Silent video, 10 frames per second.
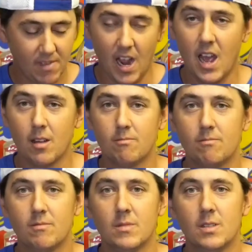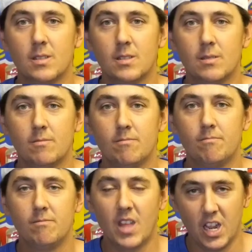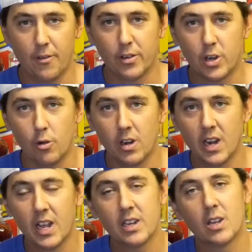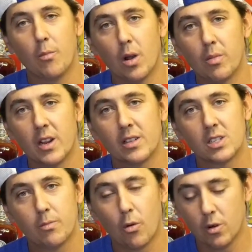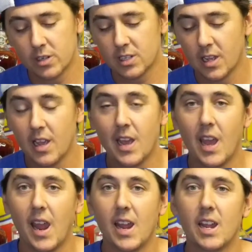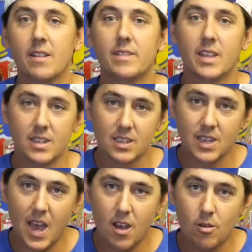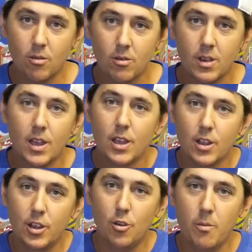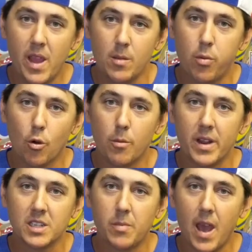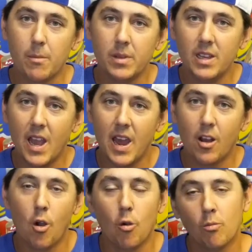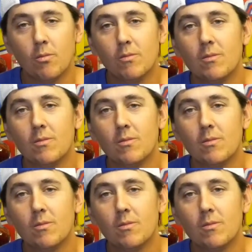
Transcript: yeah. Thank you for tuning in to Bourbon and Sports. And this is how you make poor man's Pappy at home.